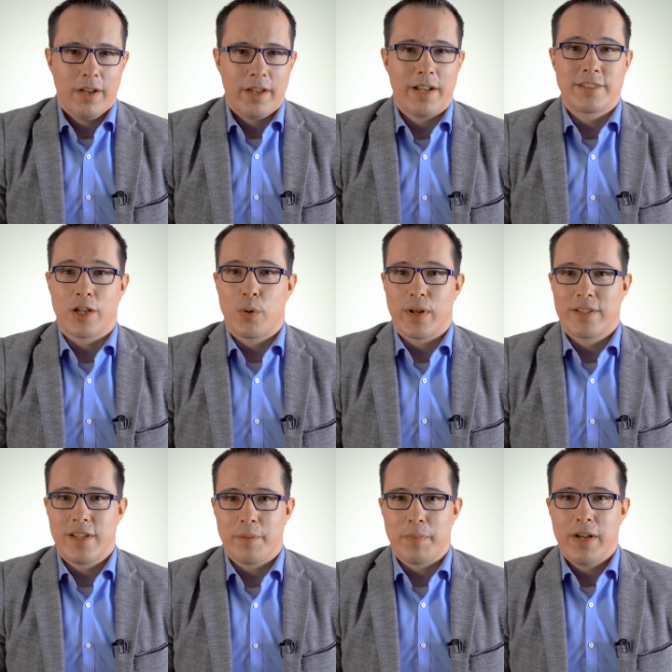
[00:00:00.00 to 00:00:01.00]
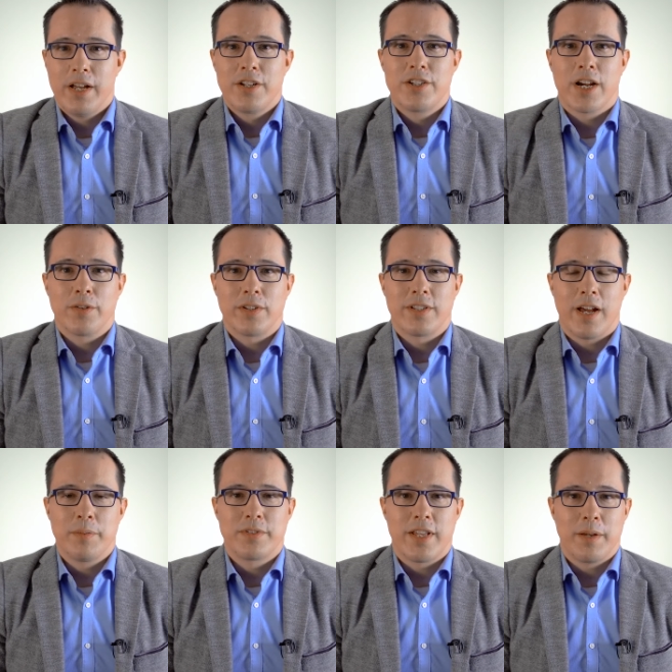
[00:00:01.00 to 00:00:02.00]
And as a quick tip, check out the
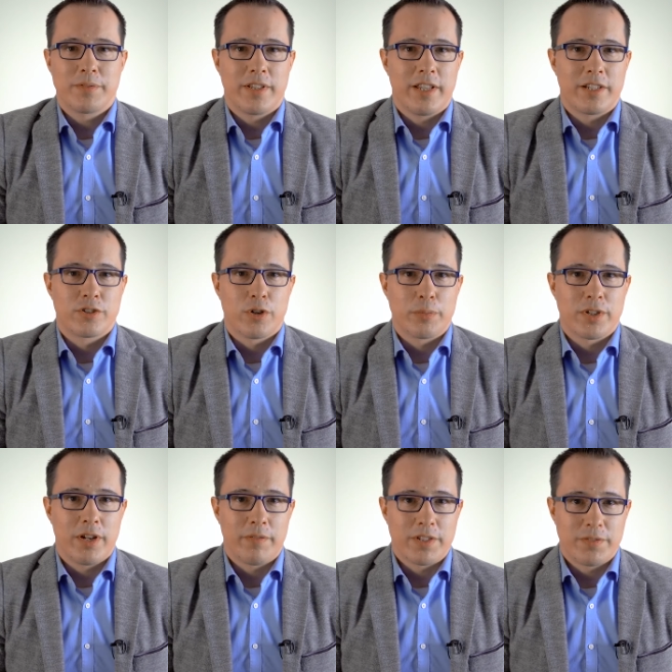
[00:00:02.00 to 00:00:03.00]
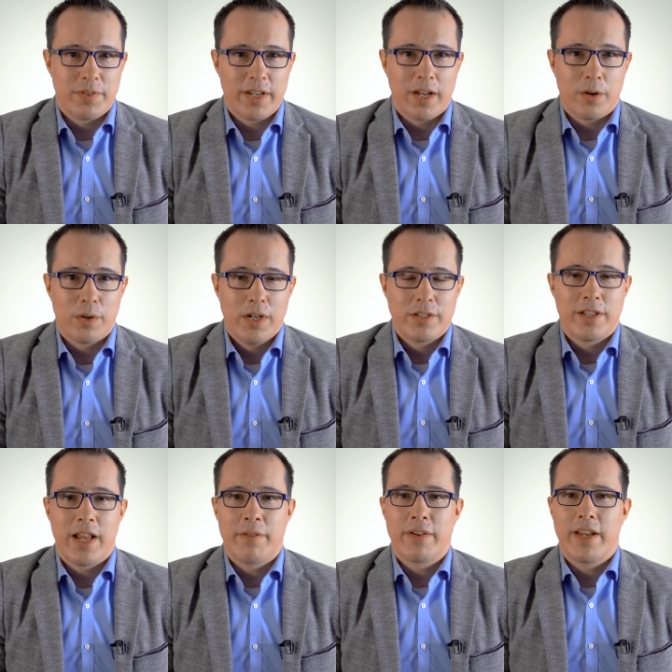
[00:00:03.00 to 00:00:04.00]
timestamps in the description of this video
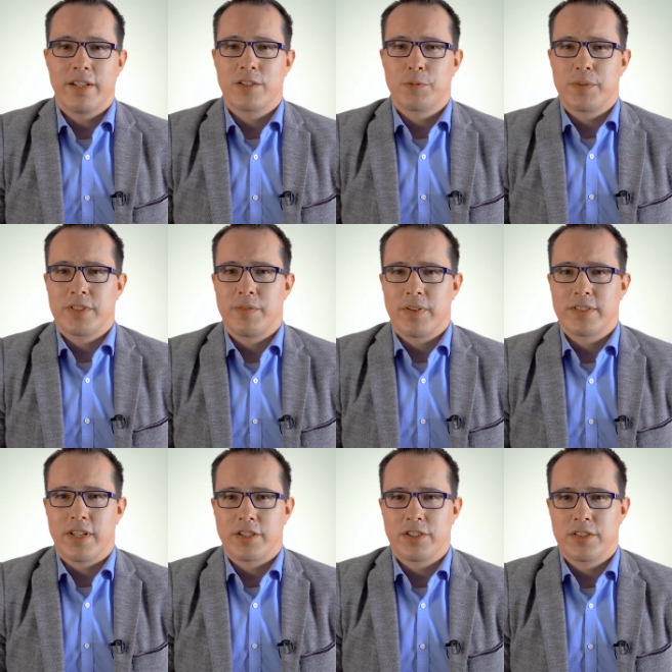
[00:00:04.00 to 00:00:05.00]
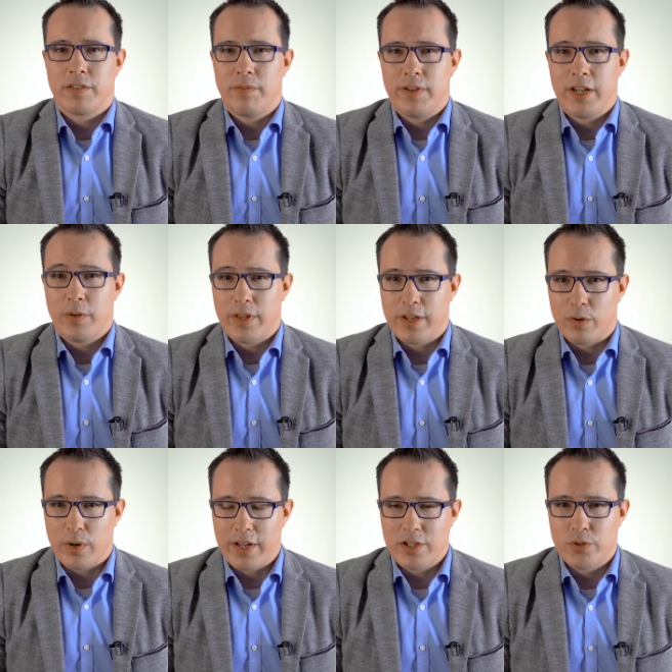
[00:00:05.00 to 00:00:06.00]
to navigate the specific sections of the video that
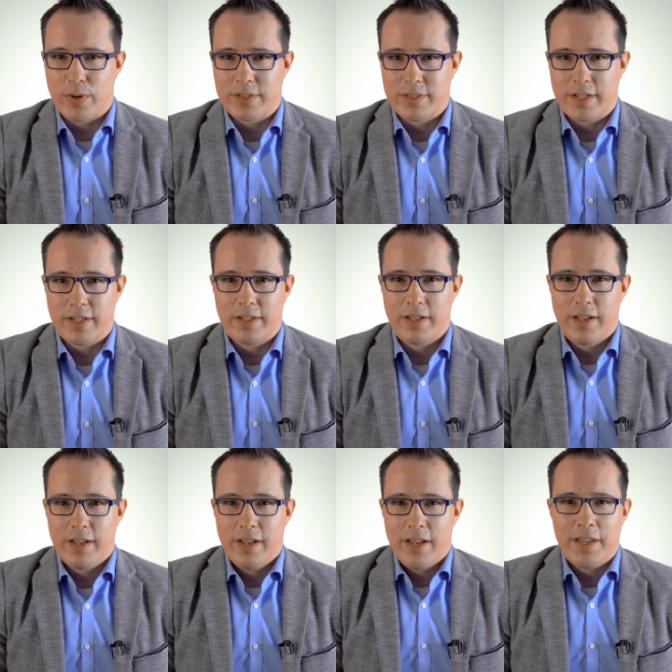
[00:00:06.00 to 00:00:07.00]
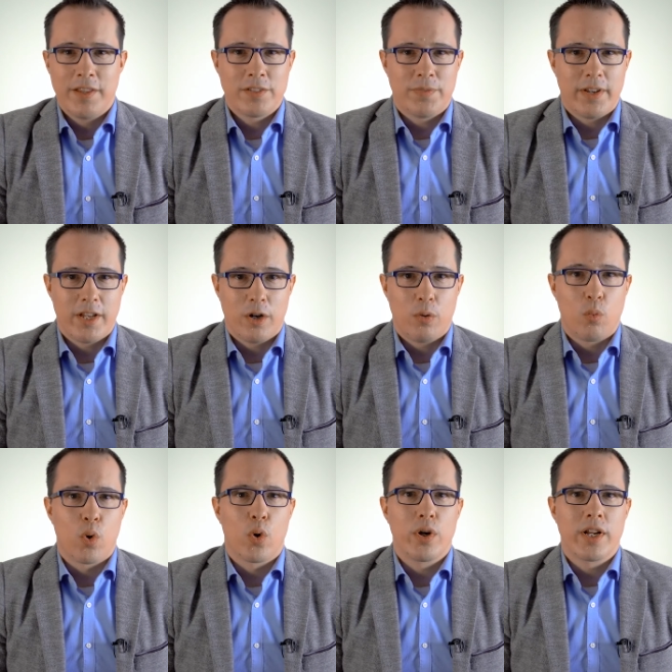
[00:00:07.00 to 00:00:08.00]
you're interested in. In this video,
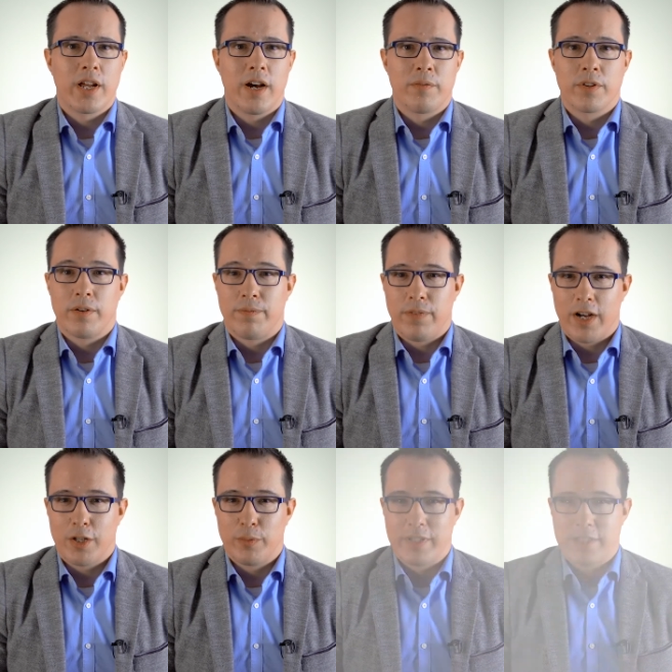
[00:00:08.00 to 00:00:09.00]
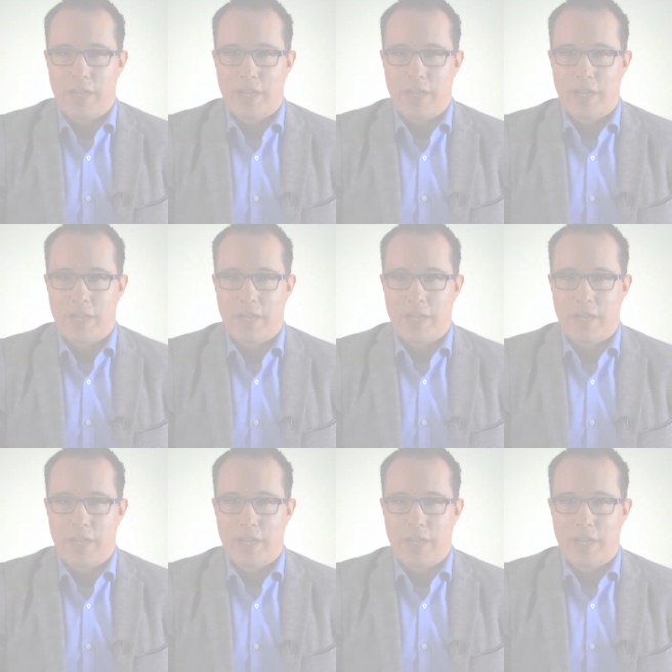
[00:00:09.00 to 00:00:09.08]
we're going to cover the following